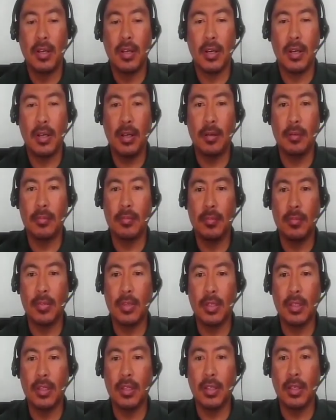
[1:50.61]
um,
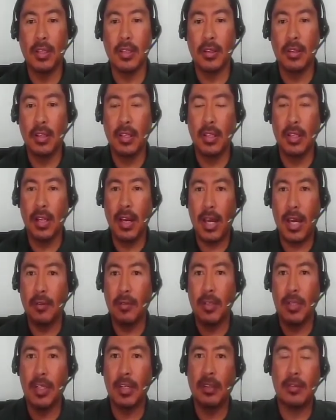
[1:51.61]
in, in in line
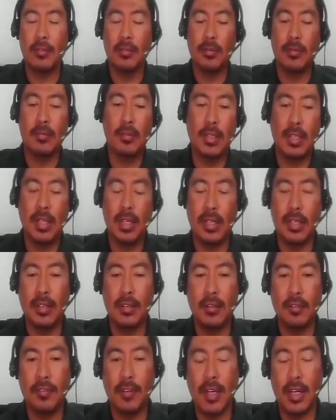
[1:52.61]
with that we
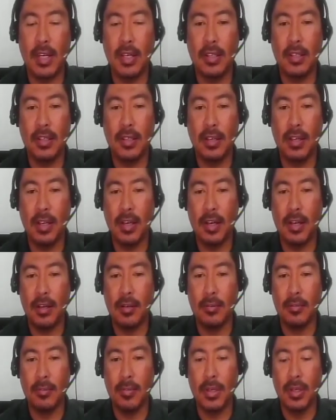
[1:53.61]
identified
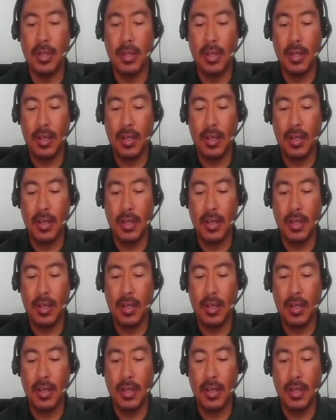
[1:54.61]
um,